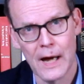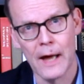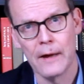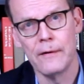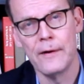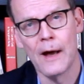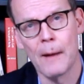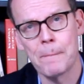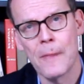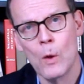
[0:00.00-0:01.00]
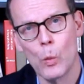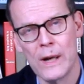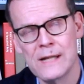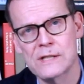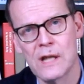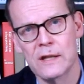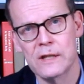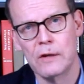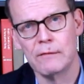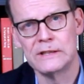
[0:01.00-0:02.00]
And when he
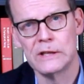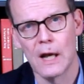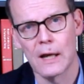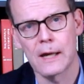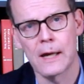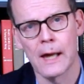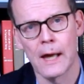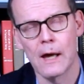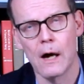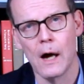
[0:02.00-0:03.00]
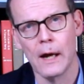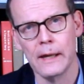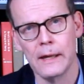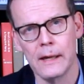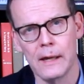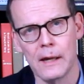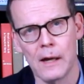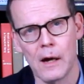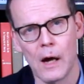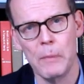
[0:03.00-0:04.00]
started with Schalke,
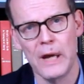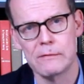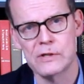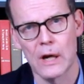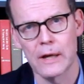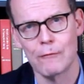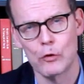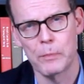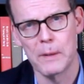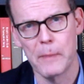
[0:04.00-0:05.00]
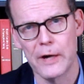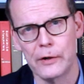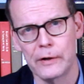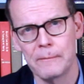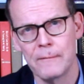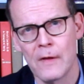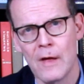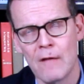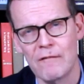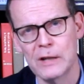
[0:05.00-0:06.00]
I believed Schalke would be better.
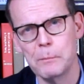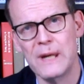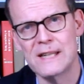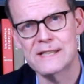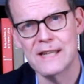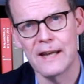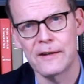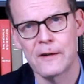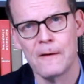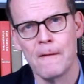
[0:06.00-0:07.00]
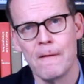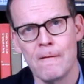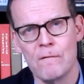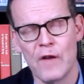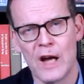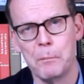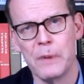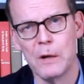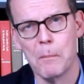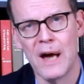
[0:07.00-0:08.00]
That being said, there had
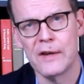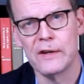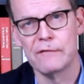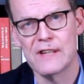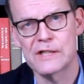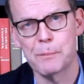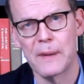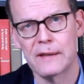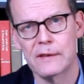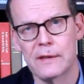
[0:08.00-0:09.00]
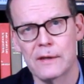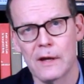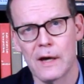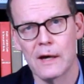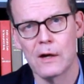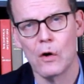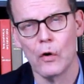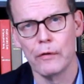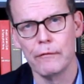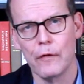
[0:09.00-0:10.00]
been a bad investment
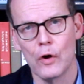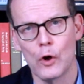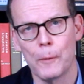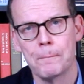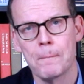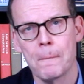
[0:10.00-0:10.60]
on the